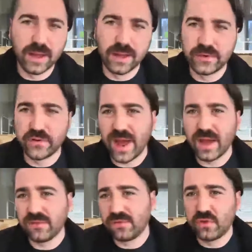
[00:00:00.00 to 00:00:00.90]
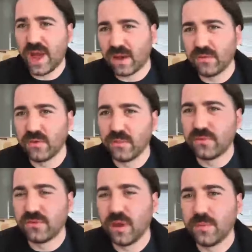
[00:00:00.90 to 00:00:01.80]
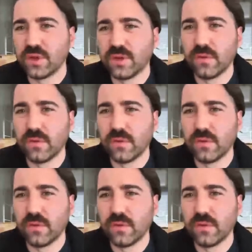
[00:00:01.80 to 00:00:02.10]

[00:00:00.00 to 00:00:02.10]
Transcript: a track of some description,